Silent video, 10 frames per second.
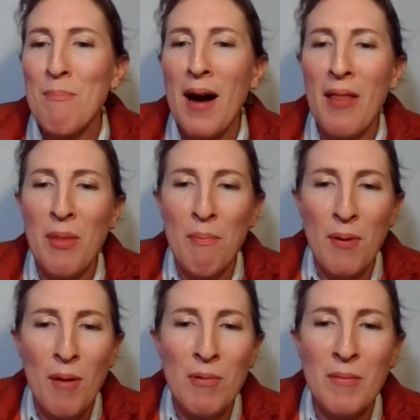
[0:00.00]
But the
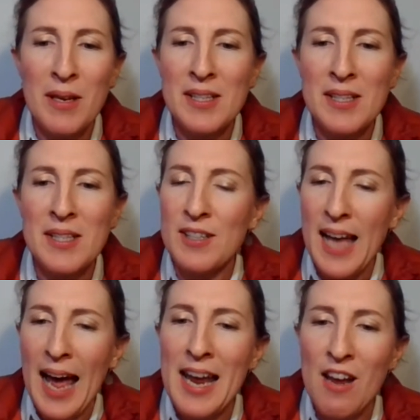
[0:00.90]
problem is if
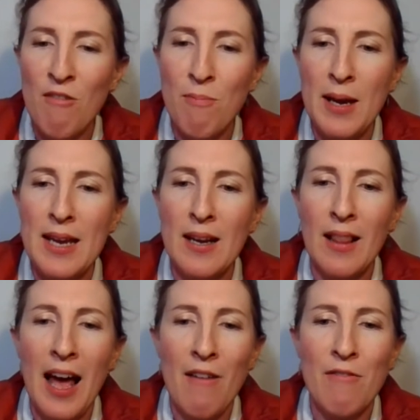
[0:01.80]
it's AFB,
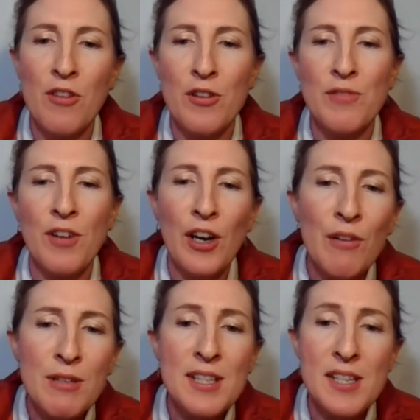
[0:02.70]
it'll have those
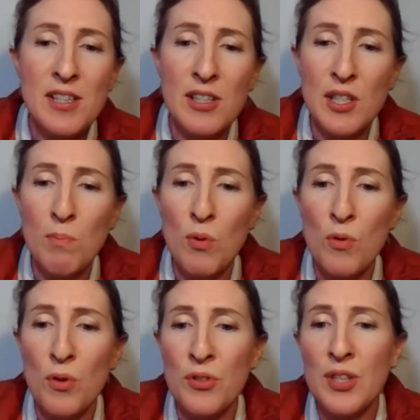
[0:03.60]
very resistant
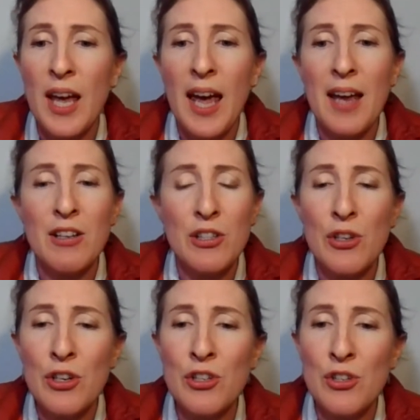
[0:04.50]
spores. And as
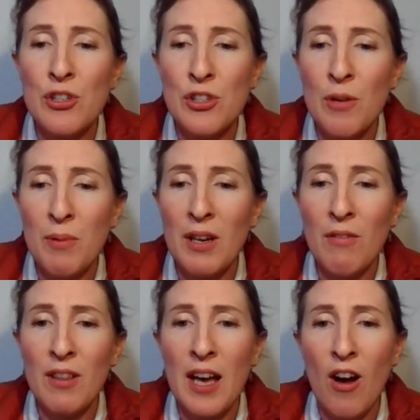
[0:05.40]
soon as you stop
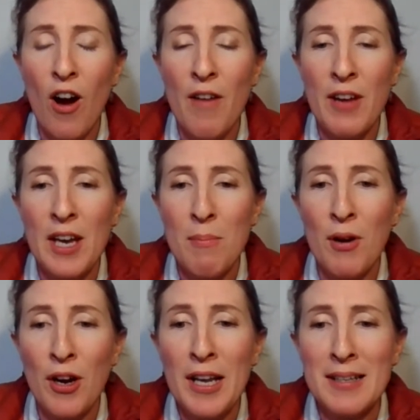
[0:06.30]
giving that hive
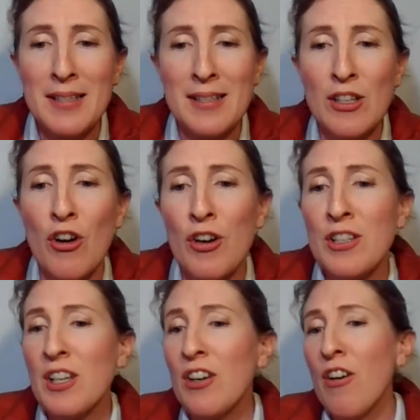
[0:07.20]
antibiotics, it's
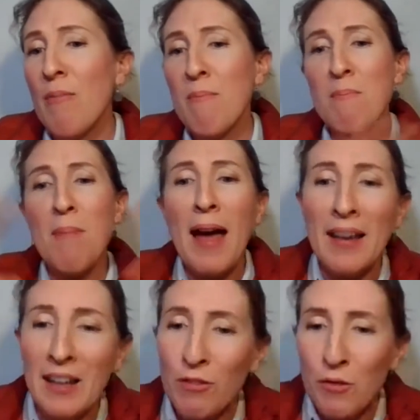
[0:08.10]
going to go
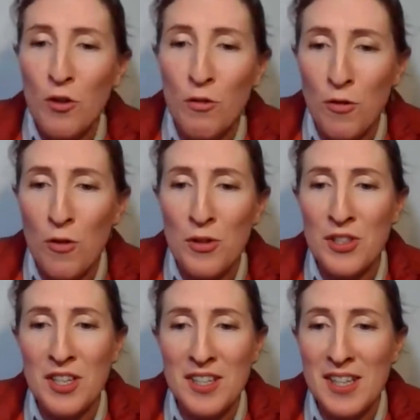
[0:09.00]
back in full force,
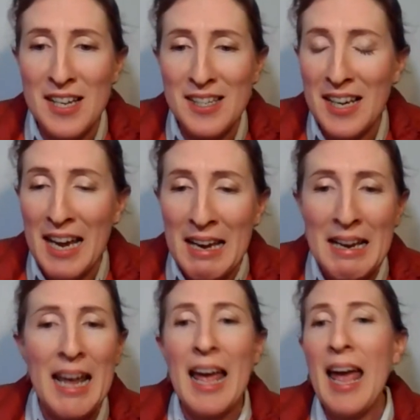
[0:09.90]
the disease
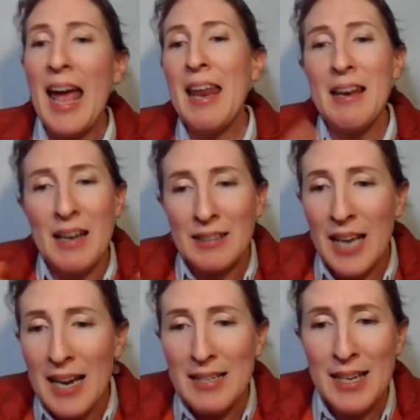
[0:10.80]
again, and it'll
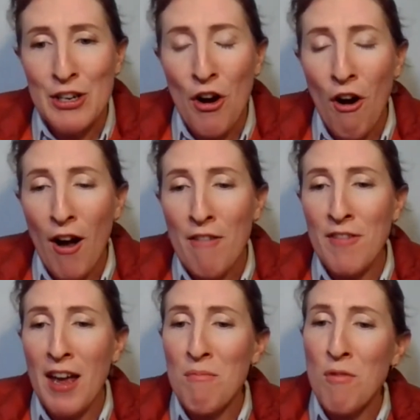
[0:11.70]
take down your
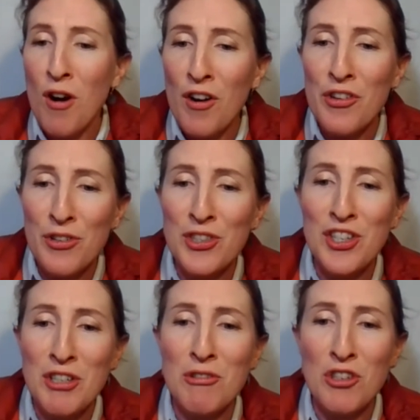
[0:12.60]
hive. And while you're
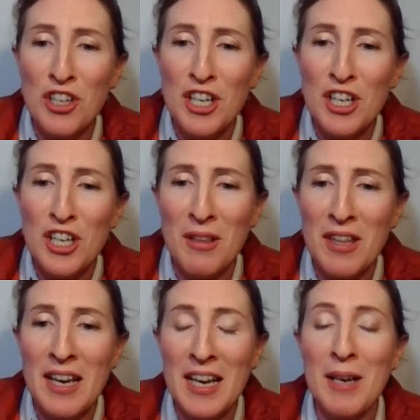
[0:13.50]
still treating it
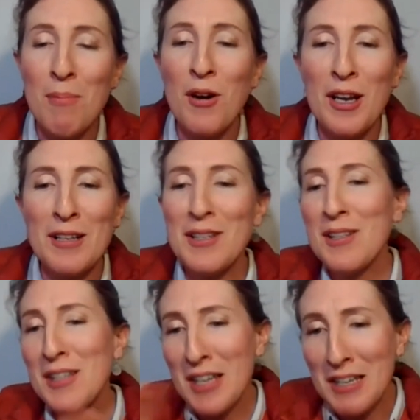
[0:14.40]
with that antibiotics,
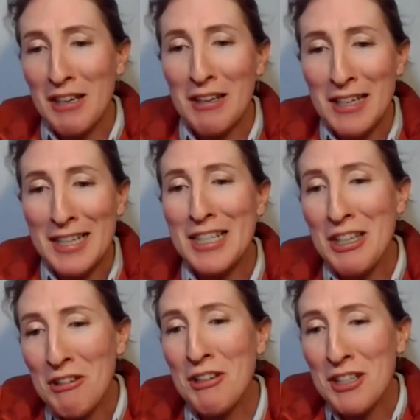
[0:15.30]
it's going to
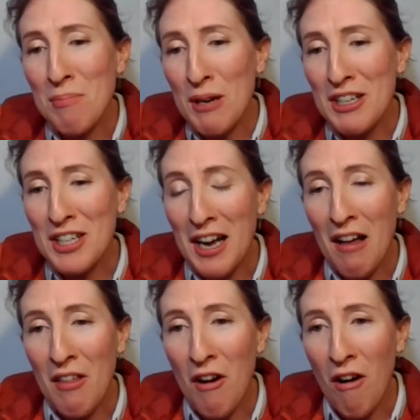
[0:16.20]
continue to spread to your
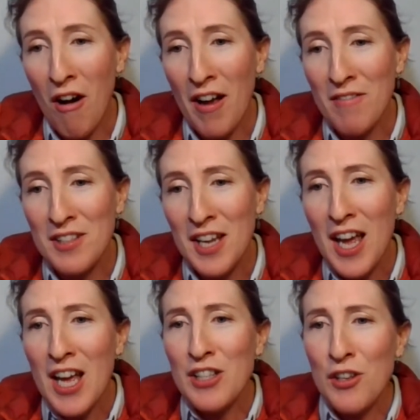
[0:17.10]
other hives.
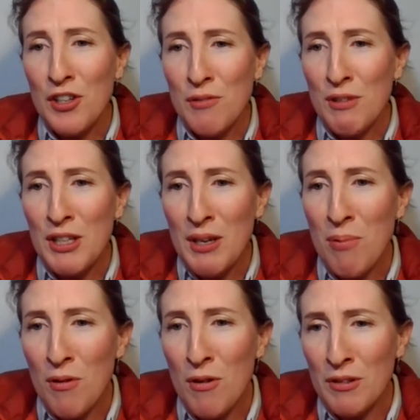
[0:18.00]
So it's
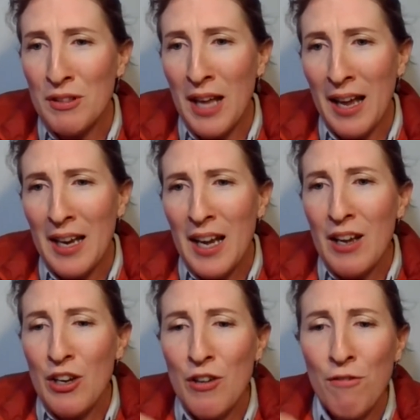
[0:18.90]
really important that
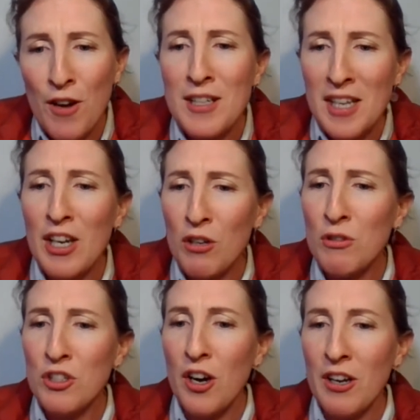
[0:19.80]
you first get a
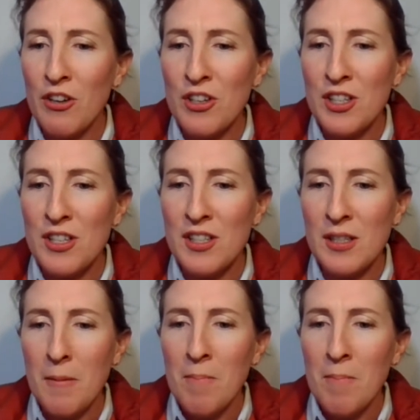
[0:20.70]
good diagnosis.